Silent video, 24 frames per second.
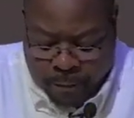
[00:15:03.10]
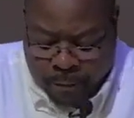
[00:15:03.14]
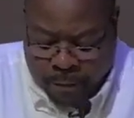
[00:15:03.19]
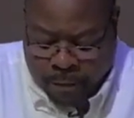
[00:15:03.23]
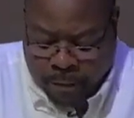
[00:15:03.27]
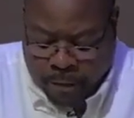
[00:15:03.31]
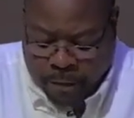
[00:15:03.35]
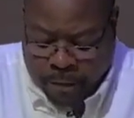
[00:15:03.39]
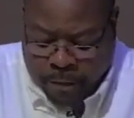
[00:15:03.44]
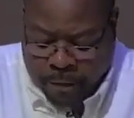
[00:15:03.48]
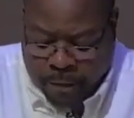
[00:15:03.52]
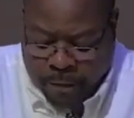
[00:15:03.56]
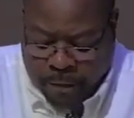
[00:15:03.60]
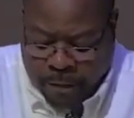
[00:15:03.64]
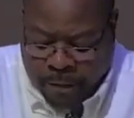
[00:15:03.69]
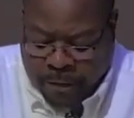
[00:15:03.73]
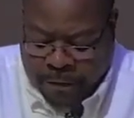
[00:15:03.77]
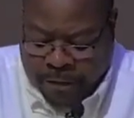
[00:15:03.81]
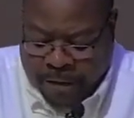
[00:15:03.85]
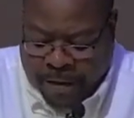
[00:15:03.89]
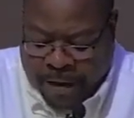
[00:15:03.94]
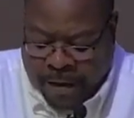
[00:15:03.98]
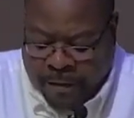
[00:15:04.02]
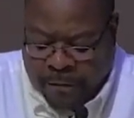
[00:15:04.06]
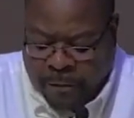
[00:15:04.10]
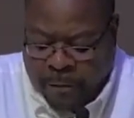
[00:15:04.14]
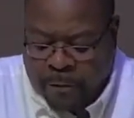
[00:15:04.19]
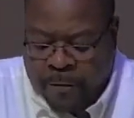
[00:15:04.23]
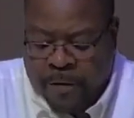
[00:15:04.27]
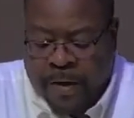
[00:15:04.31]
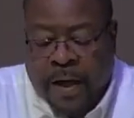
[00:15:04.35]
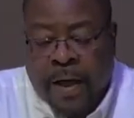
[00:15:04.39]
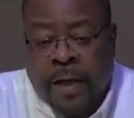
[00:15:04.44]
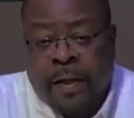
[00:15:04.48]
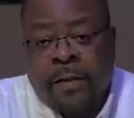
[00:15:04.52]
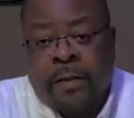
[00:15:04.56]
These acts of
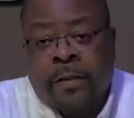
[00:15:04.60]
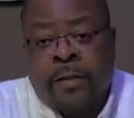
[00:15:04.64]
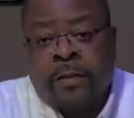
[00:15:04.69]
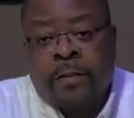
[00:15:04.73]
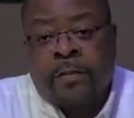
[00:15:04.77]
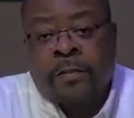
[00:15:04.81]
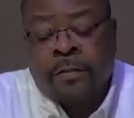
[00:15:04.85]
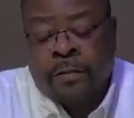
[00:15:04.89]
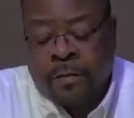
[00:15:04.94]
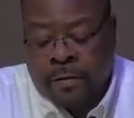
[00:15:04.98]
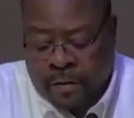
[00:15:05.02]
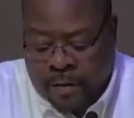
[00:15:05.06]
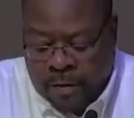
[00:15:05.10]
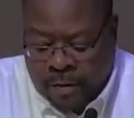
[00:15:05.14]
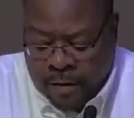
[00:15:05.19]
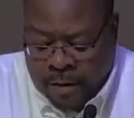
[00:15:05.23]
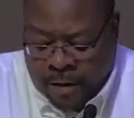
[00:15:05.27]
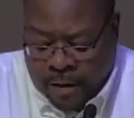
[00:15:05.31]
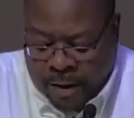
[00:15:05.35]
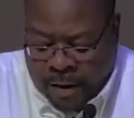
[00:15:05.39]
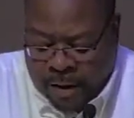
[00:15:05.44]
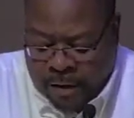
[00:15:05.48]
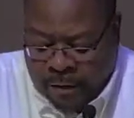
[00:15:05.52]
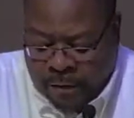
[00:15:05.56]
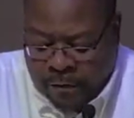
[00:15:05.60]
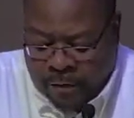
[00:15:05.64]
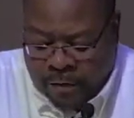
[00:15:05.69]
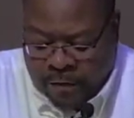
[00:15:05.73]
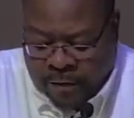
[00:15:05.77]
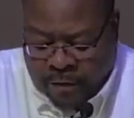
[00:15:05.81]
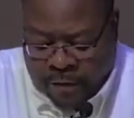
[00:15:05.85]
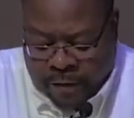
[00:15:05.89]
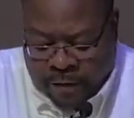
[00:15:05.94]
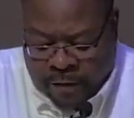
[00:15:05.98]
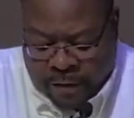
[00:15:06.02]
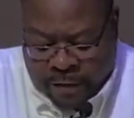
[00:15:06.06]
kindness, I
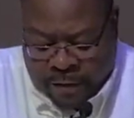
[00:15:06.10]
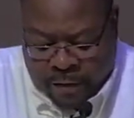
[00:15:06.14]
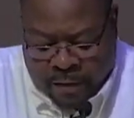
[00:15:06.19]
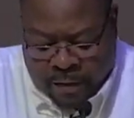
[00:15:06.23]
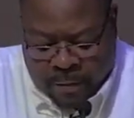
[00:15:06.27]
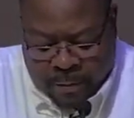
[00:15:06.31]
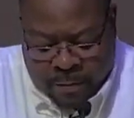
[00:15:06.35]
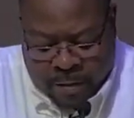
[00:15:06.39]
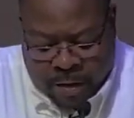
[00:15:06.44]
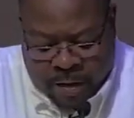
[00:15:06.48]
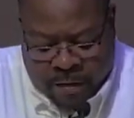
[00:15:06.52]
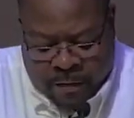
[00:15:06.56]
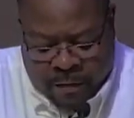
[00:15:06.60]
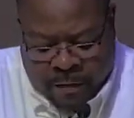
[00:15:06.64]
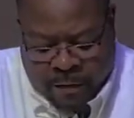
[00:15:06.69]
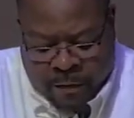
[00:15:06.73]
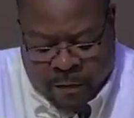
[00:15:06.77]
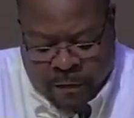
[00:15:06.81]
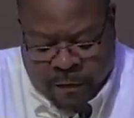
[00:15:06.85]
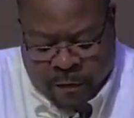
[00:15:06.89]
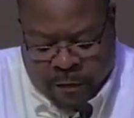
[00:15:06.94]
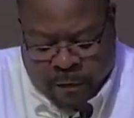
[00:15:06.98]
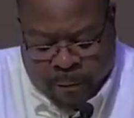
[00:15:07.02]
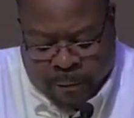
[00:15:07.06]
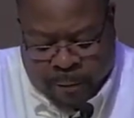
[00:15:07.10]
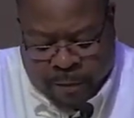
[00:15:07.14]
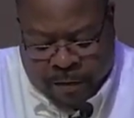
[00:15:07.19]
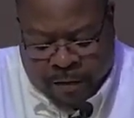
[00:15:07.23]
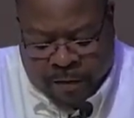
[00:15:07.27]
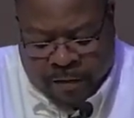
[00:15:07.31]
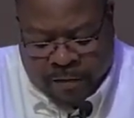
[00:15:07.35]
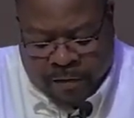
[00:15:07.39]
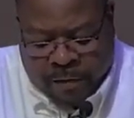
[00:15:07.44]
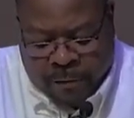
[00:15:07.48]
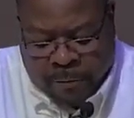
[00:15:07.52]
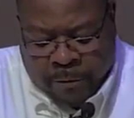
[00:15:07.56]
translate them as speaking
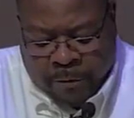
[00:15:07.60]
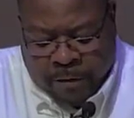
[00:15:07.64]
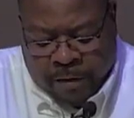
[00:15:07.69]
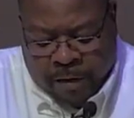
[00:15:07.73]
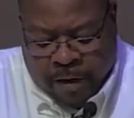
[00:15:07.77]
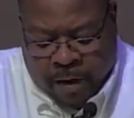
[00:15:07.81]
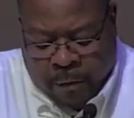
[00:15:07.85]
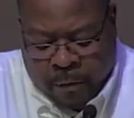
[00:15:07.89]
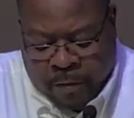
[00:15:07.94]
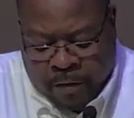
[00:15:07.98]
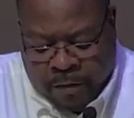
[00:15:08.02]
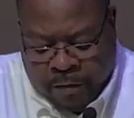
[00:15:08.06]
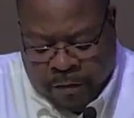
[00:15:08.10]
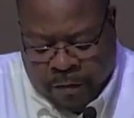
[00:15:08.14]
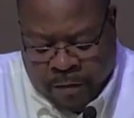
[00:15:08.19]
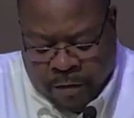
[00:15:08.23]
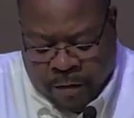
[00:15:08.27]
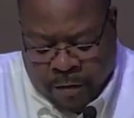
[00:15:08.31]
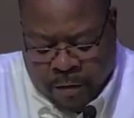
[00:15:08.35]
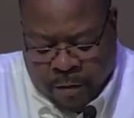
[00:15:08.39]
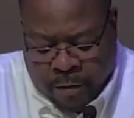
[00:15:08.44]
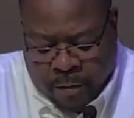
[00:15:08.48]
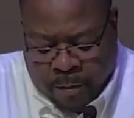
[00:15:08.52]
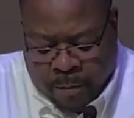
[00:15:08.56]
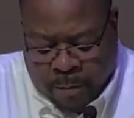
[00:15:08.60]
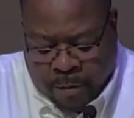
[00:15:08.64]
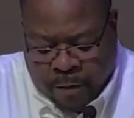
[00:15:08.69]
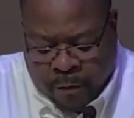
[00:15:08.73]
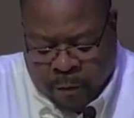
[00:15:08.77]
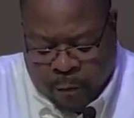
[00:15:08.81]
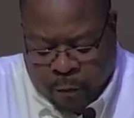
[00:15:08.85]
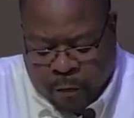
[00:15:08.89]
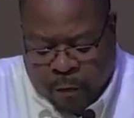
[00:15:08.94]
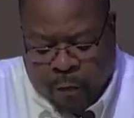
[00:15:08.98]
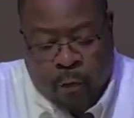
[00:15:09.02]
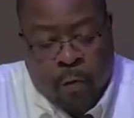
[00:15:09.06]
different language, but with
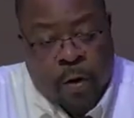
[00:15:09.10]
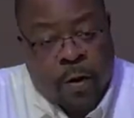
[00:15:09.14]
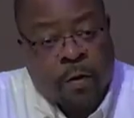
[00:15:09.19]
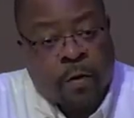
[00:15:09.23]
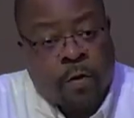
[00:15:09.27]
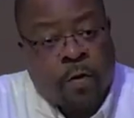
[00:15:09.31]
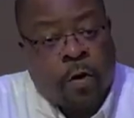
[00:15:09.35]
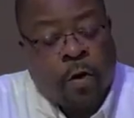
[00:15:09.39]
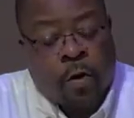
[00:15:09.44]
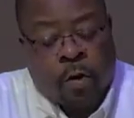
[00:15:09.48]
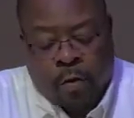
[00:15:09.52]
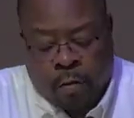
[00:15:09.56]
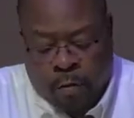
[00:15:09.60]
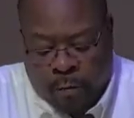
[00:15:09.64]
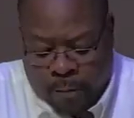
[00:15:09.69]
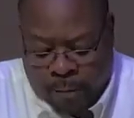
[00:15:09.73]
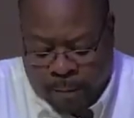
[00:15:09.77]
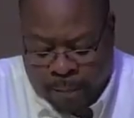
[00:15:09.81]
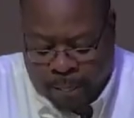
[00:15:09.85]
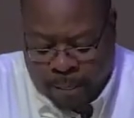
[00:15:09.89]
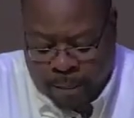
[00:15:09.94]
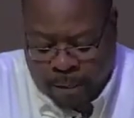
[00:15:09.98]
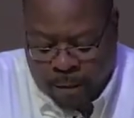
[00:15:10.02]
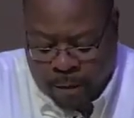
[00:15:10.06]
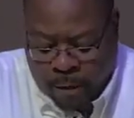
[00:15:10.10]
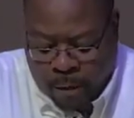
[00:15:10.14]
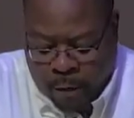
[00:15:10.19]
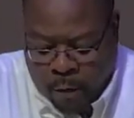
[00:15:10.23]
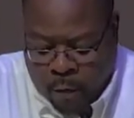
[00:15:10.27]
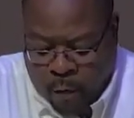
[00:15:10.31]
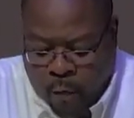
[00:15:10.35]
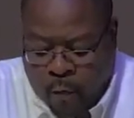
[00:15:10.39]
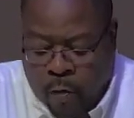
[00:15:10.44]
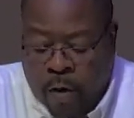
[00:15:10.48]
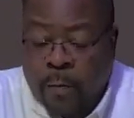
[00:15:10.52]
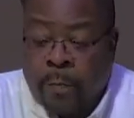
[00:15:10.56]
one goal,
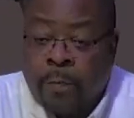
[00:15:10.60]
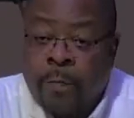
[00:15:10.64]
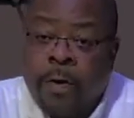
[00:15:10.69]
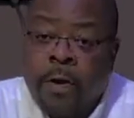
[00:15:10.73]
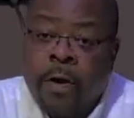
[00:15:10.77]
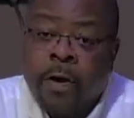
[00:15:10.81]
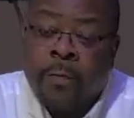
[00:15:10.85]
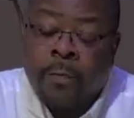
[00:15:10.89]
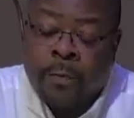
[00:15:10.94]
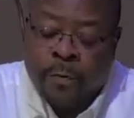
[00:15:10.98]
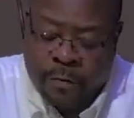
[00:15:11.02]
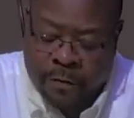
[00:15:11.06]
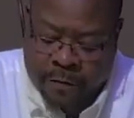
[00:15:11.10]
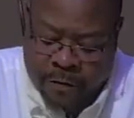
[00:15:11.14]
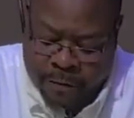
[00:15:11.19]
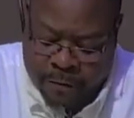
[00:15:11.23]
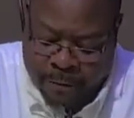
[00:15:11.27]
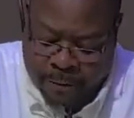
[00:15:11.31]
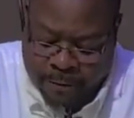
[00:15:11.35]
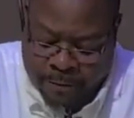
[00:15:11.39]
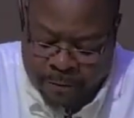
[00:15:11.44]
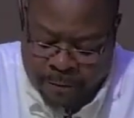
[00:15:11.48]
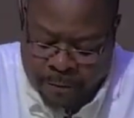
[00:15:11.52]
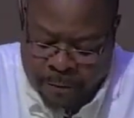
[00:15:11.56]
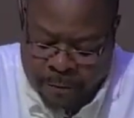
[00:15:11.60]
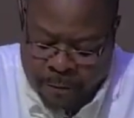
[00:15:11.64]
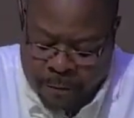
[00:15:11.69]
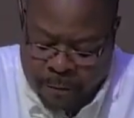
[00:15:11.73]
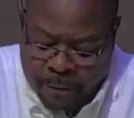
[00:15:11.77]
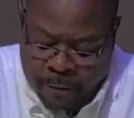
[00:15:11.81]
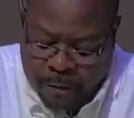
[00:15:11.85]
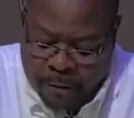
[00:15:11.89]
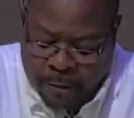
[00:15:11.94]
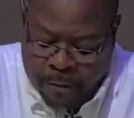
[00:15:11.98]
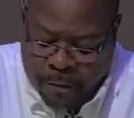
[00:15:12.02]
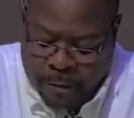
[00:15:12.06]
one purpose.
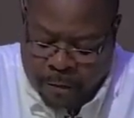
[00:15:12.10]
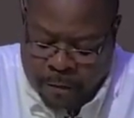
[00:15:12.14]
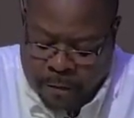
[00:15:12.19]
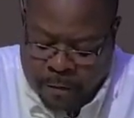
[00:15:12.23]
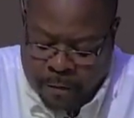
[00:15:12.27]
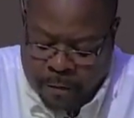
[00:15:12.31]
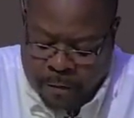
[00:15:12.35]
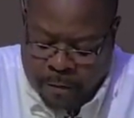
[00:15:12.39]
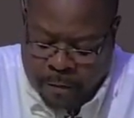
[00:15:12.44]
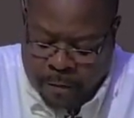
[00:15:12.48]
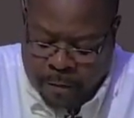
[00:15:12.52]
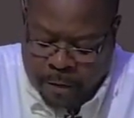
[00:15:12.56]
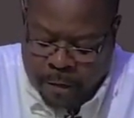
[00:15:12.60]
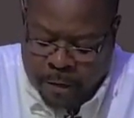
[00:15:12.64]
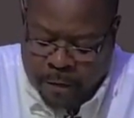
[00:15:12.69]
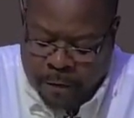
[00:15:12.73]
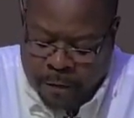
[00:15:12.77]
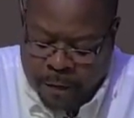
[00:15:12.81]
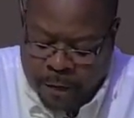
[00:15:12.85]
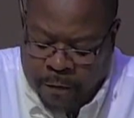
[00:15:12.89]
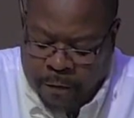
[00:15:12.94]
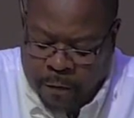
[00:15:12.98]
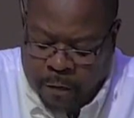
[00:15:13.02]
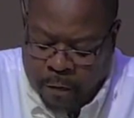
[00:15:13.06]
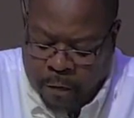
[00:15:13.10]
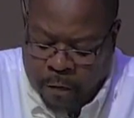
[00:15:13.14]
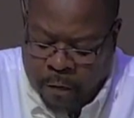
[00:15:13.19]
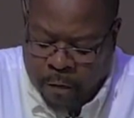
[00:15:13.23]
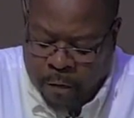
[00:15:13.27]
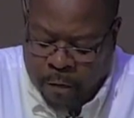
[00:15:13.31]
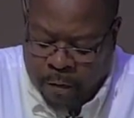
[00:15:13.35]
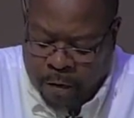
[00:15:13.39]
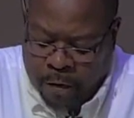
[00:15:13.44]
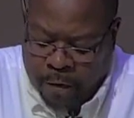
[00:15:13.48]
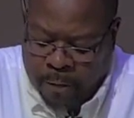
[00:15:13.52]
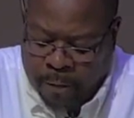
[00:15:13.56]
And that goal
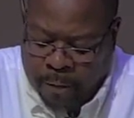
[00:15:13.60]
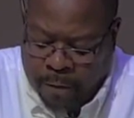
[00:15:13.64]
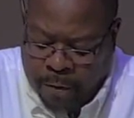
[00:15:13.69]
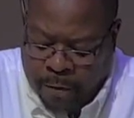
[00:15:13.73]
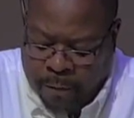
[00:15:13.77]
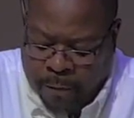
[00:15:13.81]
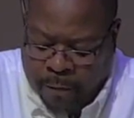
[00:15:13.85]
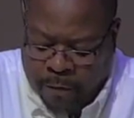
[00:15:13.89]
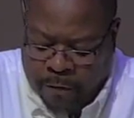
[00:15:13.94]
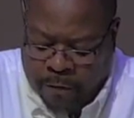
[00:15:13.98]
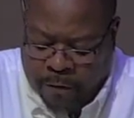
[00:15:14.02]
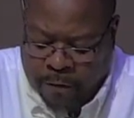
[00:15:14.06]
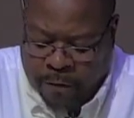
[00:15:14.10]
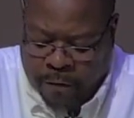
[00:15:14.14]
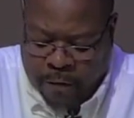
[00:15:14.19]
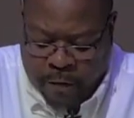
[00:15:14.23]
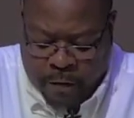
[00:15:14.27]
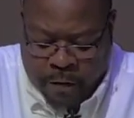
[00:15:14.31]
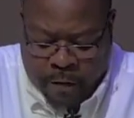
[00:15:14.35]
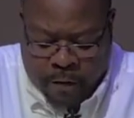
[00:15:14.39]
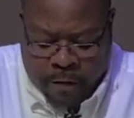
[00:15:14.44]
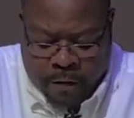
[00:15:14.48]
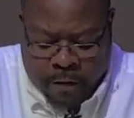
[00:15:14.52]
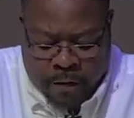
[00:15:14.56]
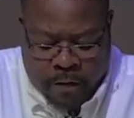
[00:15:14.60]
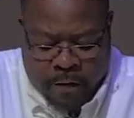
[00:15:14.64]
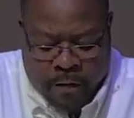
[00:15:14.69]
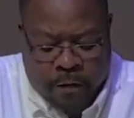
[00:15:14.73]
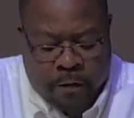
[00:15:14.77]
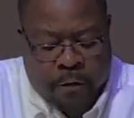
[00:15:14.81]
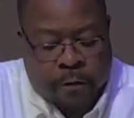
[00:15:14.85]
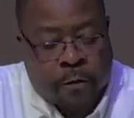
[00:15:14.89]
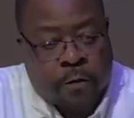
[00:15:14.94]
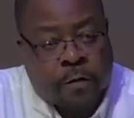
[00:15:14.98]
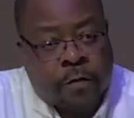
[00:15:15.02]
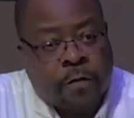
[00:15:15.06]
and purpose is to
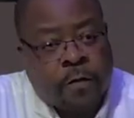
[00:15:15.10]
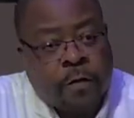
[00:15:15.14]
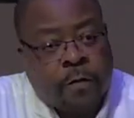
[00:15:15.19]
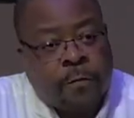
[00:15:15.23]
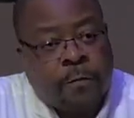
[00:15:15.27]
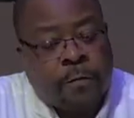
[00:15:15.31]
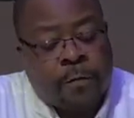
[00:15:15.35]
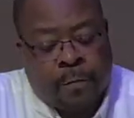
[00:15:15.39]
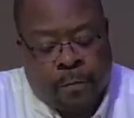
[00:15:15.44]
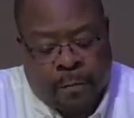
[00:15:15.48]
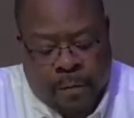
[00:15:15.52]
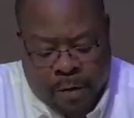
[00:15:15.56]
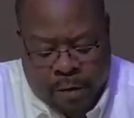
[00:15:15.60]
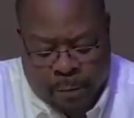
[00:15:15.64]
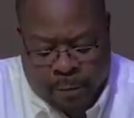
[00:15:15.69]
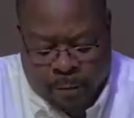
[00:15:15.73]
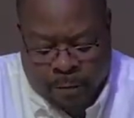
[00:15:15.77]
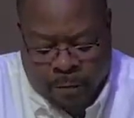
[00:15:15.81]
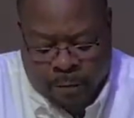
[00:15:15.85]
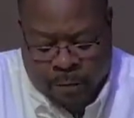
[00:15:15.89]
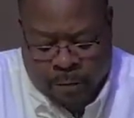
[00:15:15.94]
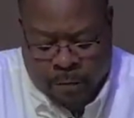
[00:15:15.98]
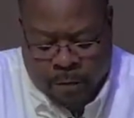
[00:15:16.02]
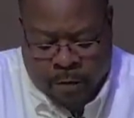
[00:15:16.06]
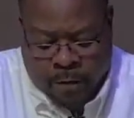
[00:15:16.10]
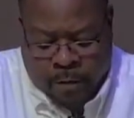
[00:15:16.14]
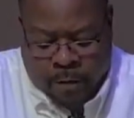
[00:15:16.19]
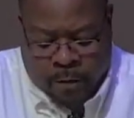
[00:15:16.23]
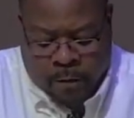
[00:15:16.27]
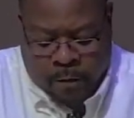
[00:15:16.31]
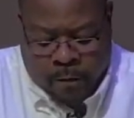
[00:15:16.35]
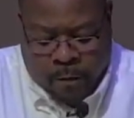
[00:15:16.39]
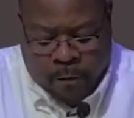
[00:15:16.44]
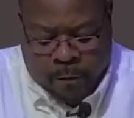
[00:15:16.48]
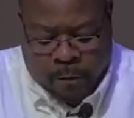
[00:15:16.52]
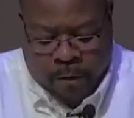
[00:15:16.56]
serve the people
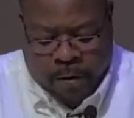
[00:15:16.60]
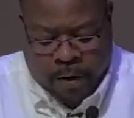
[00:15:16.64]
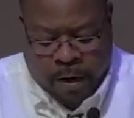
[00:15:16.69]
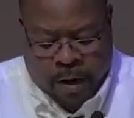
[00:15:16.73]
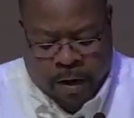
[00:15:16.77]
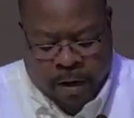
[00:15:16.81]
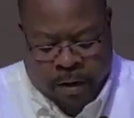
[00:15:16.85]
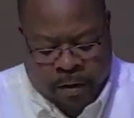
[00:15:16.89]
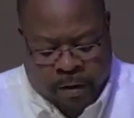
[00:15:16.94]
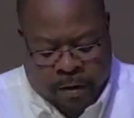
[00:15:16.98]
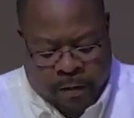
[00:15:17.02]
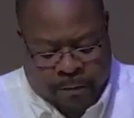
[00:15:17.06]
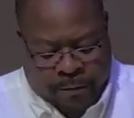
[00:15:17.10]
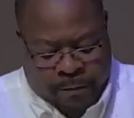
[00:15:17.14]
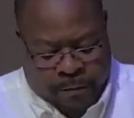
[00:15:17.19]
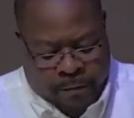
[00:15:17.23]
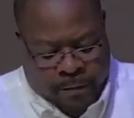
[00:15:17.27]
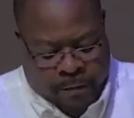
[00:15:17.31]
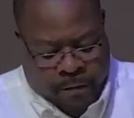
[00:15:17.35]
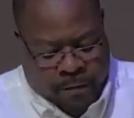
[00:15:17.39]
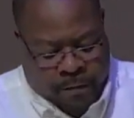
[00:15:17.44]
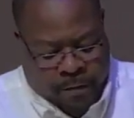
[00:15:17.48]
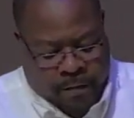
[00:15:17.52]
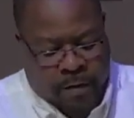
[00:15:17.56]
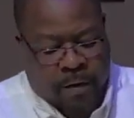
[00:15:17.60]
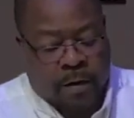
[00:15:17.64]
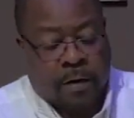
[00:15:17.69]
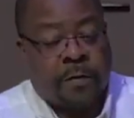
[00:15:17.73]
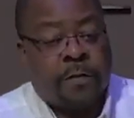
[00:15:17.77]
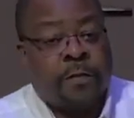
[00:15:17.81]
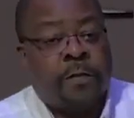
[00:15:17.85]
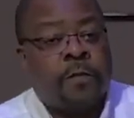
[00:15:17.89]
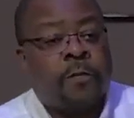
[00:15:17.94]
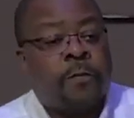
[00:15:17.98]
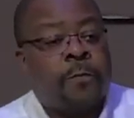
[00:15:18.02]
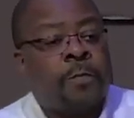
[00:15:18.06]
of God as the
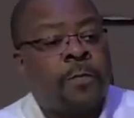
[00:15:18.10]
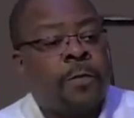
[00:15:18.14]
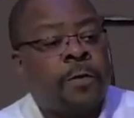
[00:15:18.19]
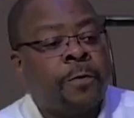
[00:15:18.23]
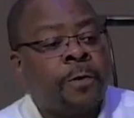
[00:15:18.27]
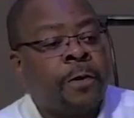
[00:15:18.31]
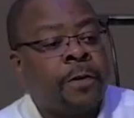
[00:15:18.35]
Spirit